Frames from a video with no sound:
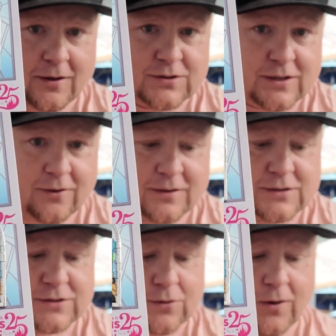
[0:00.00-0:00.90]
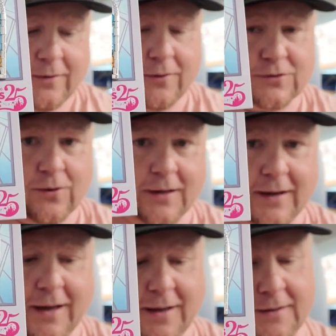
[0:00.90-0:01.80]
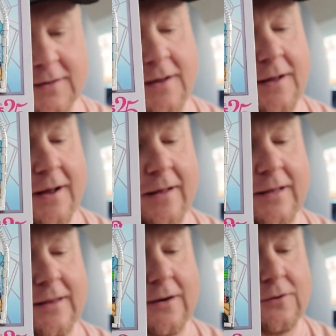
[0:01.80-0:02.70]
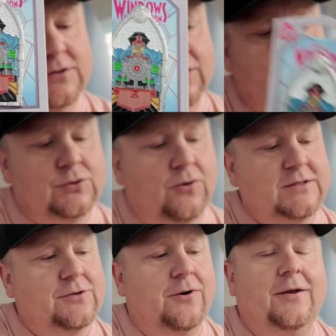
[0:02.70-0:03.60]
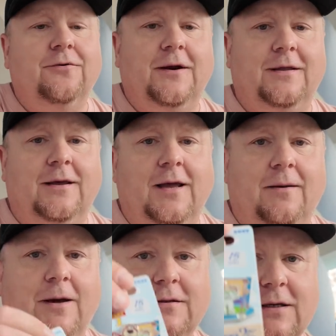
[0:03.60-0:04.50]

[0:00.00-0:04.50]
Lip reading: also. This is the one I was wanting to get, and then there was a new Toy Story 3 that came out